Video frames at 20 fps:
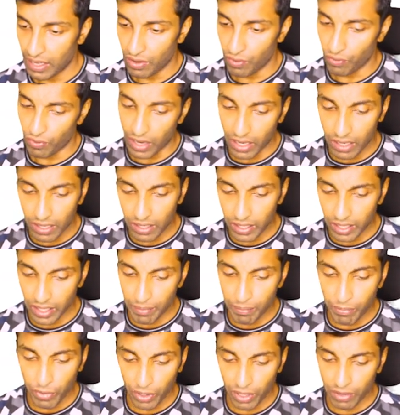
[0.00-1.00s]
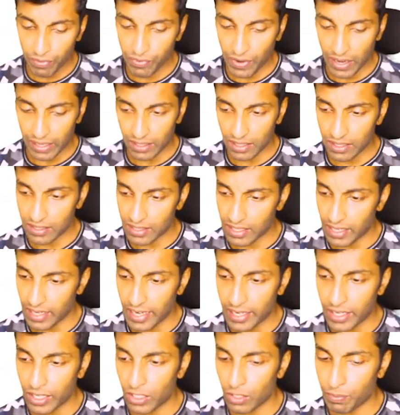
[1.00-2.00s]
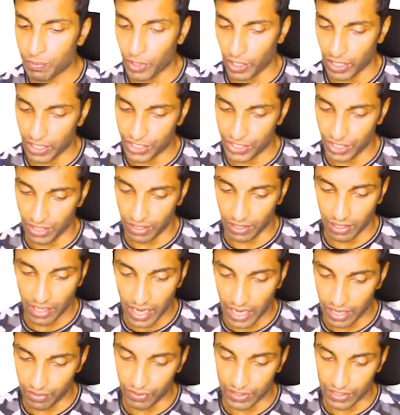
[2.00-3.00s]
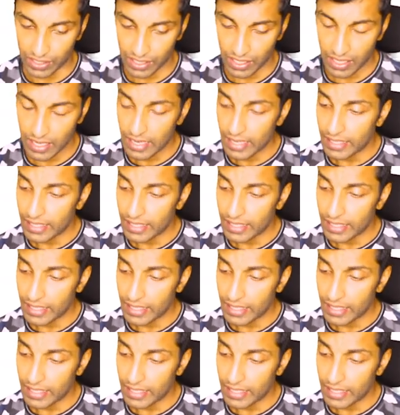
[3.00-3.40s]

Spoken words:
One important factor is related to production, harvest.